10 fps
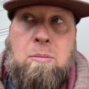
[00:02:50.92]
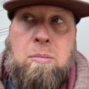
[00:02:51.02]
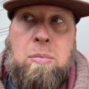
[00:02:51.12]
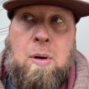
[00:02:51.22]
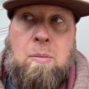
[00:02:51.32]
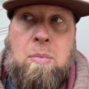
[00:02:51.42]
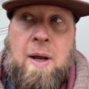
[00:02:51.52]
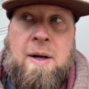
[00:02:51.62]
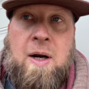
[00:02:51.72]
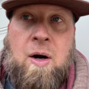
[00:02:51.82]
blub,
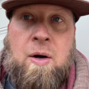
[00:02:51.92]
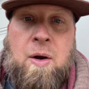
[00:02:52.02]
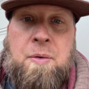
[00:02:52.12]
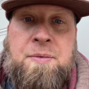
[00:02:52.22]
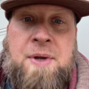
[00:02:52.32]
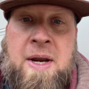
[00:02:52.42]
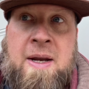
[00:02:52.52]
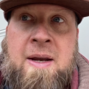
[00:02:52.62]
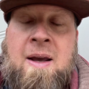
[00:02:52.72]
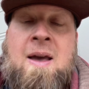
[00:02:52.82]
and then I heard it go
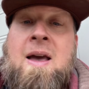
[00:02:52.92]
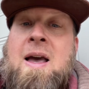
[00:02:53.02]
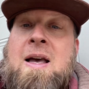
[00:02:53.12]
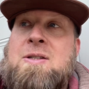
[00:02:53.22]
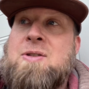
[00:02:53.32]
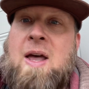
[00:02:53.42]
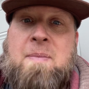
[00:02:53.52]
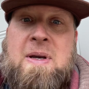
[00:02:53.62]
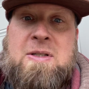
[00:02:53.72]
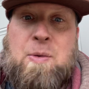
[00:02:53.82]
ding. So that
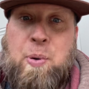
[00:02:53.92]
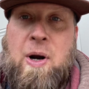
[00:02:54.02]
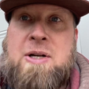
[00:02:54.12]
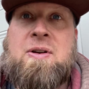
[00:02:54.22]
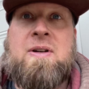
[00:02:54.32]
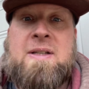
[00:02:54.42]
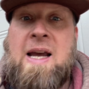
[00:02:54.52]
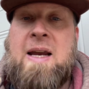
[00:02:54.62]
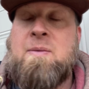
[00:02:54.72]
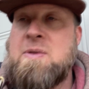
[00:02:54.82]
means the pressure in the
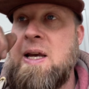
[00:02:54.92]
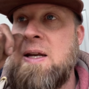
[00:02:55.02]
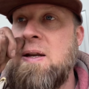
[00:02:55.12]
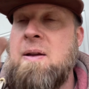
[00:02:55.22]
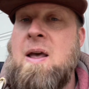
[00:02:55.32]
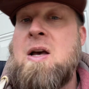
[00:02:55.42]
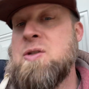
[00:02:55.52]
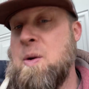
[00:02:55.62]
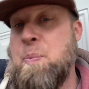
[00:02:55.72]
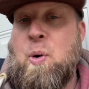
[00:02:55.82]
tank was getting.
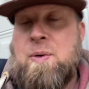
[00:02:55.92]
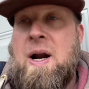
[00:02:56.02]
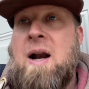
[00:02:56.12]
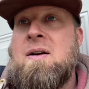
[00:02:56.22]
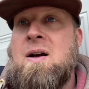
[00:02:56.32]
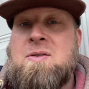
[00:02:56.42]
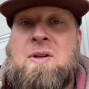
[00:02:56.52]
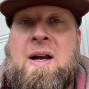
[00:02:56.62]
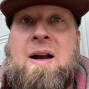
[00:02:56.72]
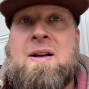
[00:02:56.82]
So I pulled the air nozzle
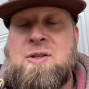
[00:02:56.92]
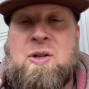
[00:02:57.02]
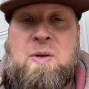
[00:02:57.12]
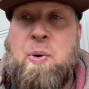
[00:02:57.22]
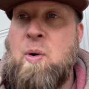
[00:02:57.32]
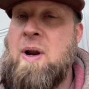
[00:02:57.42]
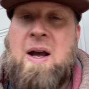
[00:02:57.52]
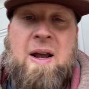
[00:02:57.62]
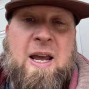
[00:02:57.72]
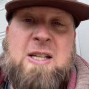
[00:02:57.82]
out, and as soon as I pulled it
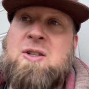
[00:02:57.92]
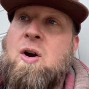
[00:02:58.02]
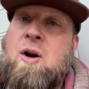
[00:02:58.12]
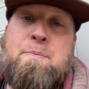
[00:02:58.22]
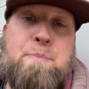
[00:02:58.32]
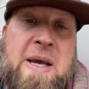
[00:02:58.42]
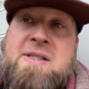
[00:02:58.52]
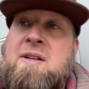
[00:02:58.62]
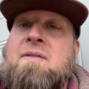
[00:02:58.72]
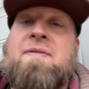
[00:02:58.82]
out, it started
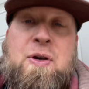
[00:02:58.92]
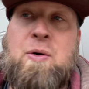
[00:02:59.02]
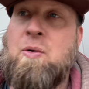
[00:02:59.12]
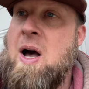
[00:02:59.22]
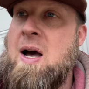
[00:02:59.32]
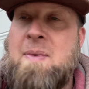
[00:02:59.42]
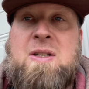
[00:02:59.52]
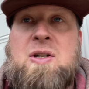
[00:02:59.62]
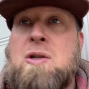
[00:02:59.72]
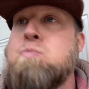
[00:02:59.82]
pissing fuel. I mean,
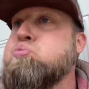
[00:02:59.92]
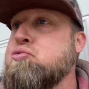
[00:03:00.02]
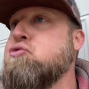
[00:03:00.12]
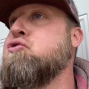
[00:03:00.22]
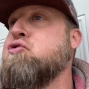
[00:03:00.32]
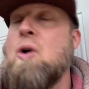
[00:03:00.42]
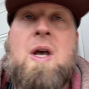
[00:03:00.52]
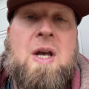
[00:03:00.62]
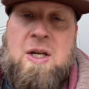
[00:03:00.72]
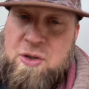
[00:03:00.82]
just.
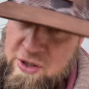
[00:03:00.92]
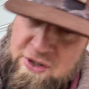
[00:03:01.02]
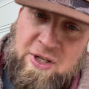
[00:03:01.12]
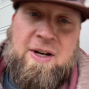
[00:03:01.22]
So I stuck